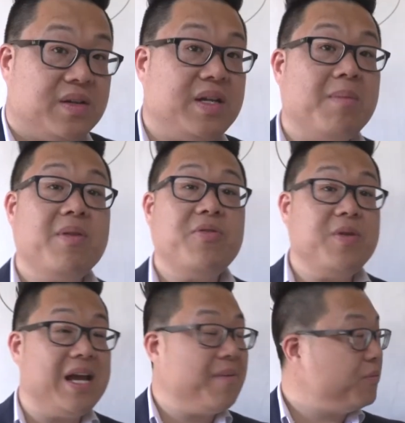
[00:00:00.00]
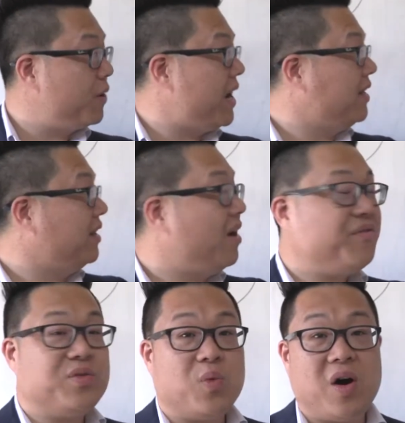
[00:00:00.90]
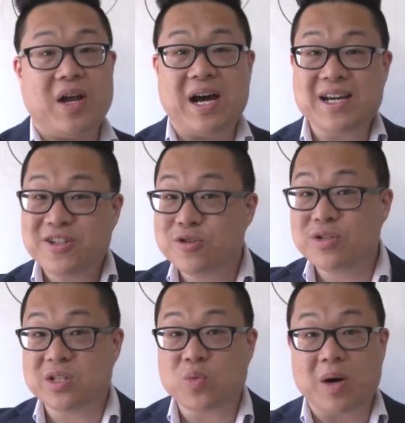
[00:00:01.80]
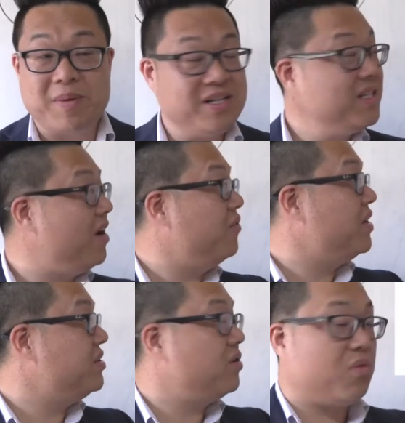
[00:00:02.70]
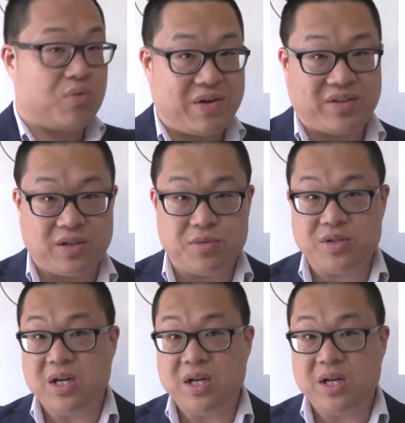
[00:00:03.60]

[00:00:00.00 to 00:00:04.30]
number 3 app, what I love as well, and I use as well myself, is Revolut.